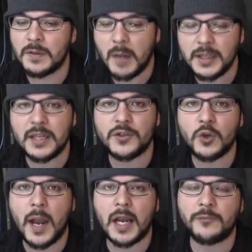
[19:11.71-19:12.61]
The money is
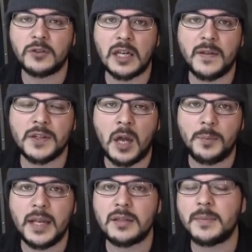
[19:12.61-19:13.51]
drying up for a lot of these
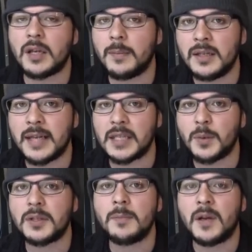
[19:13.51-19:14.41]
companies. They're becoming
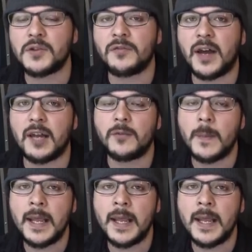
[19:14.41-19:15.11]
desperate. They must survive.